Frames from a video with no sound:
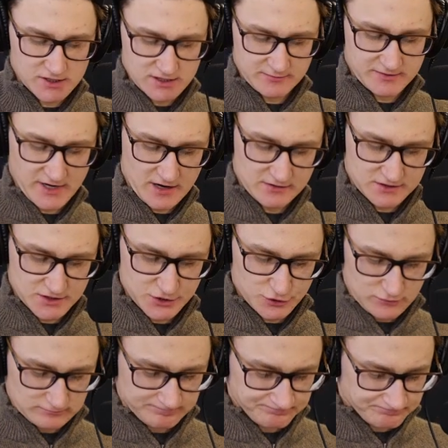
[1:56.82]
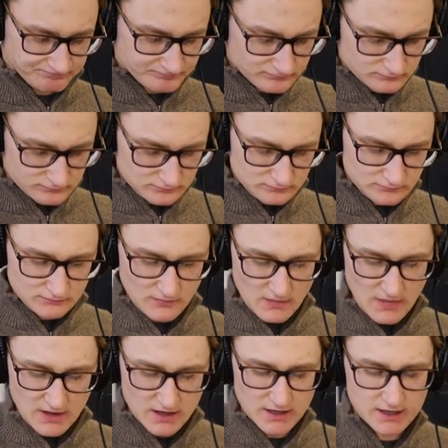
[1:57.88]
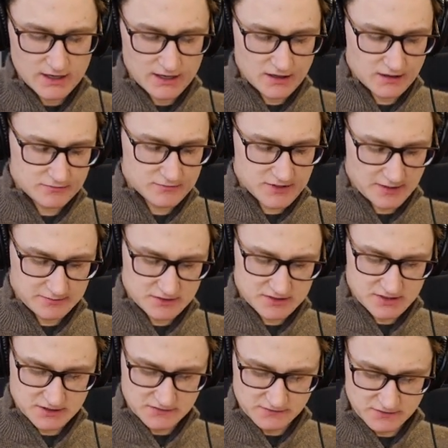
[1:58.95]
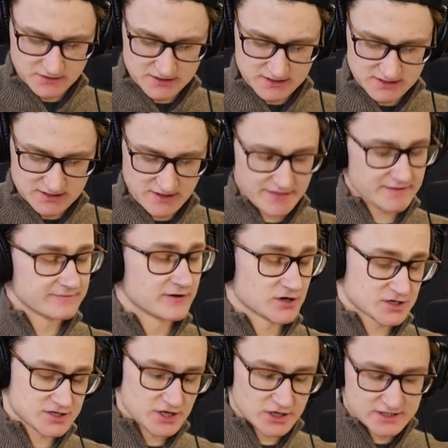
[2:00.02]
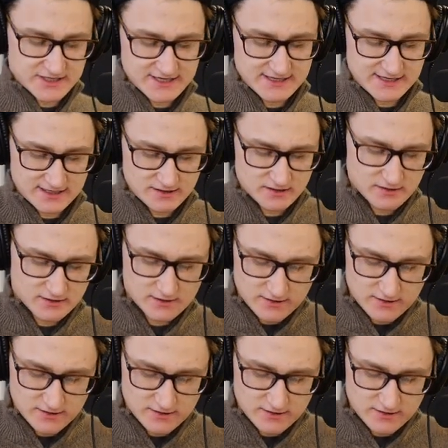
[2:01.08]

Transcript: jump down to uh, chapter 6, verses, verse 13